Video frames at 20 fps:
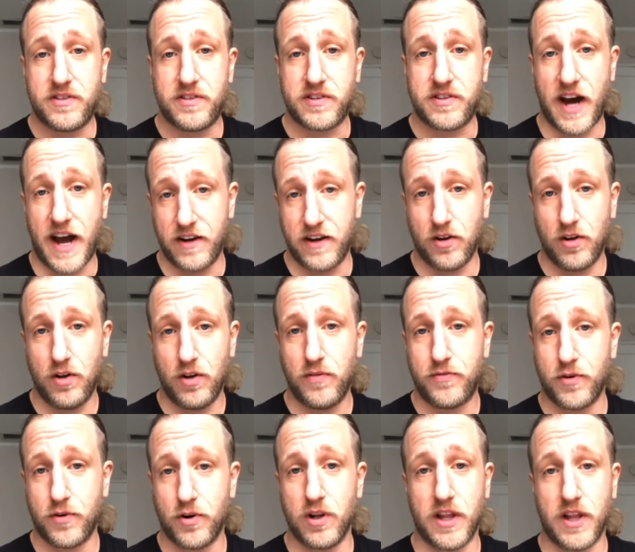title
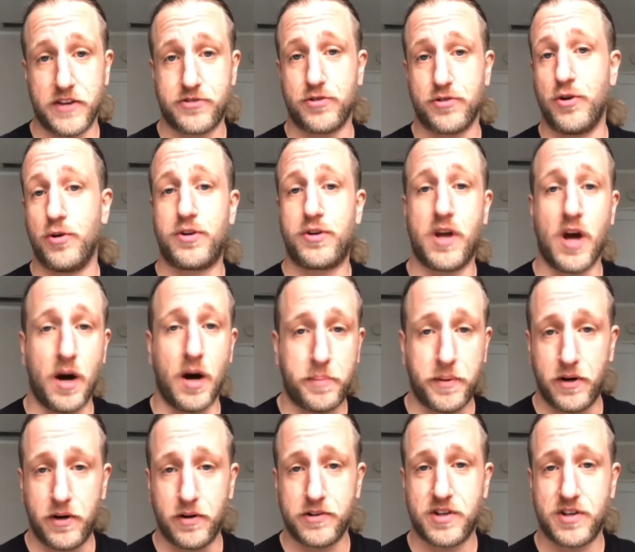for a lesser known
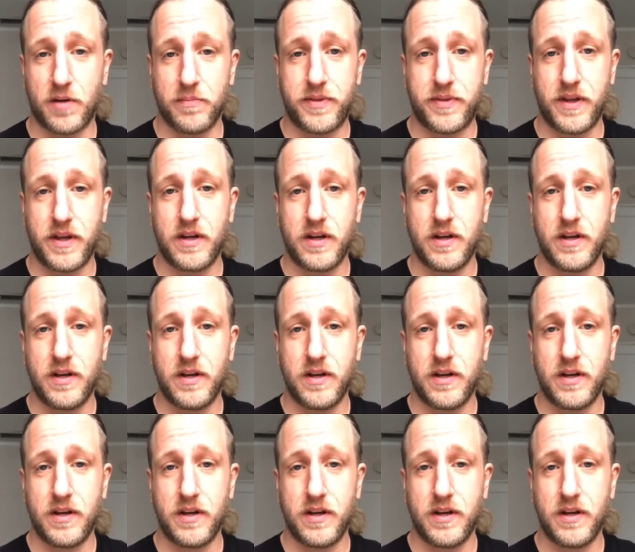company or something,